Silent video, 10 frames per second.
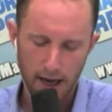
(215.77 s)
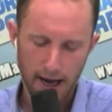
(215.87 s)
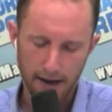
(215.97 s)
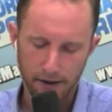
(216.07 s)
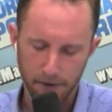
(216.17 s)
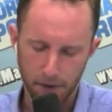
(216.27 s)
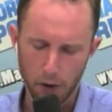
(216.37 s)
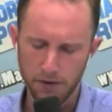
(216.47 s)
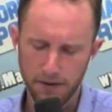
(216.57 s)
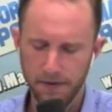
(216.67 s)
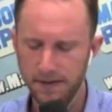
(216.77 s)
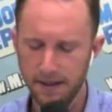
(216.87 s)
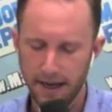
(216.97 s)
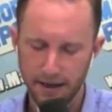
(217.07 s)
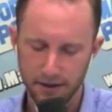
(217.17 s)
and the faux
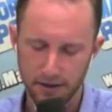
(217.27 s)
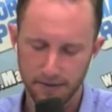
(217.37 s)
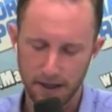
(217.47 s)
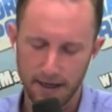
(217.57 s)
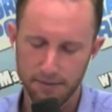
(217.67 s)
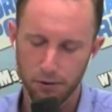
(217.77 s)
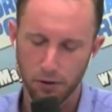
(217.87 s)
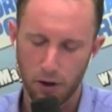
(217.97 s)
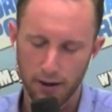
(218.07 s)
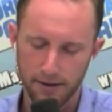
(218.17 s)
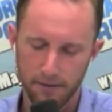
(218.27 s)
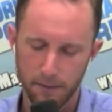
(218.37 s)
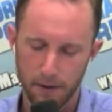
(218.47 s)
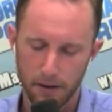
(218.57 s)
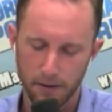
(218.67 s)
sophistication of today's prolonged
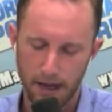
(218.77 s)
uh,